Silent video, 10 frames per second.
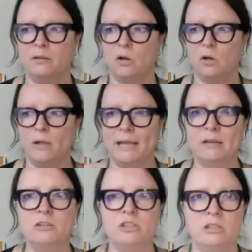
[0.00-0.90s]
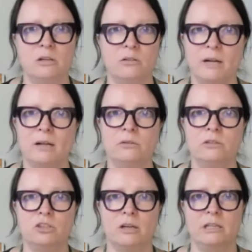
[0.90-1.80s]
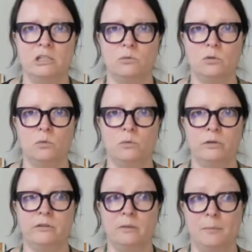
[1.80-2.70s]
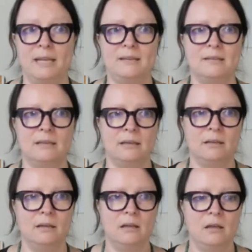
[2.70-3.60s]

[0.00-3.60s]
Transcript: whole energy around the Chinese wall was amazing.